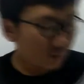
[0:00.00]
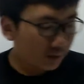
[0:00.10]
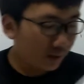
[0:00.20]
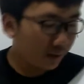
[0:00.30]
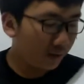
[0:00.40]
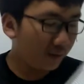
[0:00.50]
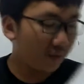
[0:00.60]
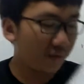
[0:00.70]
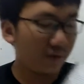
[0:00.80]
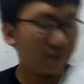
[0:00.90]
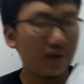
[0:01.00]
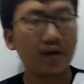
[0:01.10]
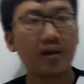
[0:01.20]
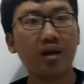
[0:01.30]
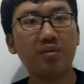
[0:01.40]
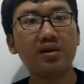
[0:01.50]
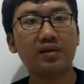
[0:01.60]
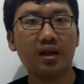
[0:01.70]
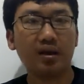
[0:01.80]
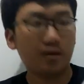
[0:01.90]
And also, if there is any
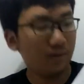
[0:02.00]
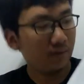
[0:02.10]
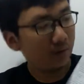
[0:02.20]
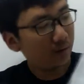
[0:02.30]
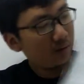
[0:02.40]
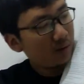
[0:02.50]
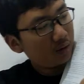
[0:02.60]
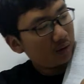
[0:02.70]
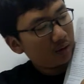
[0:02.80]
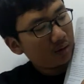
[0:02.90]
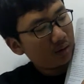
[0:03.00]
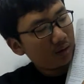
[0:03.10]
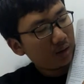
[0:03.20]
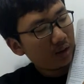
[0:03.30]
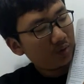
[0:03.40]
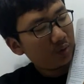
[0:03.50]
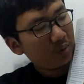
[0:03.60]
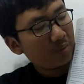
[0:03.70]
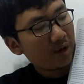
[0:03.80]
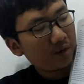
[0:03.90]
mistake, it will be
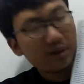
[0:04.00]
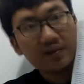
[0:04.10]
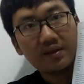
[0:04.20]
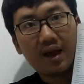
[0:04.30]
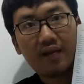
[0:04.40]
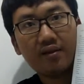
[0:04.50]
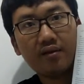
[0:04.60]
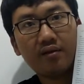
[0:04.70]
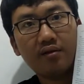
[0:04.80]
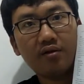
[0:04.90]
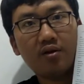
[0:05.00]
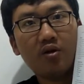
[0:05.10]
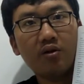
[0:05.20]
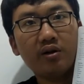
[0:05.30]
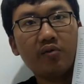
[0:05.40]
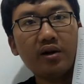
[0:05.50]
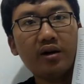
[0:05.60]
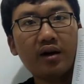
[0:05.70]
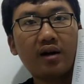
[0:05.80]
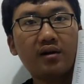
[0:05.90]
marked with this X, so the reader
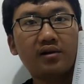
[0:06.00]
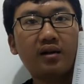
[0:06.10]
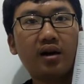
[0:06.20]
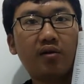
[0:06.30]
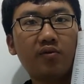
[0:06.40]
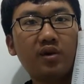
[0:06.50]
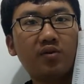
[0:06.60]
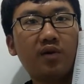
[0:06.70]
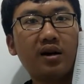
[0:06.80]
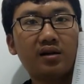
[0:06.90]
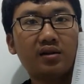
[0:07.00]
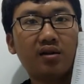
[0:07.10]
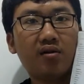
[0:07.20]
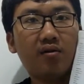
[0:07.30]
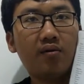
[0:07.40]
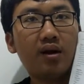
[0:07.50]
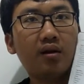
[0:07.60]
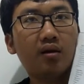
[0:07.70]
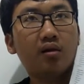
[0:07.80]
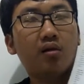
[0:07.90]
can understand which one is the correct
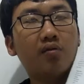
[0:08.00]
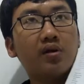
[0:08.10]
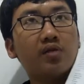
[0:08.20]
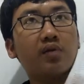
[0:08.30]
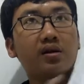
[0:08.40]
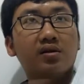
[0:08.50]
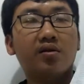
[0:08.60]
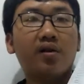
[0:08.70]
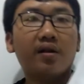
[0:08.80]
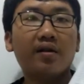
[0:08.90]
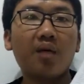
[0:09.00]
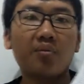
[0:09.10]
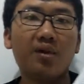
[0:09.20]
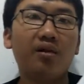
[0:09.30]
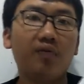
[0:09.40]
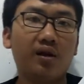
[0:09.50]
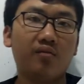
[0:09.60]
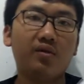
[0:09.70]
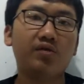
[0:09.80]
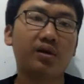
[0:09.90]
sample and
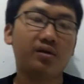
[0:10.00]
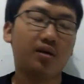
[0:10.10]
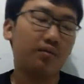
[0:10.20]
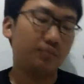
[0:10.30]
which one is not.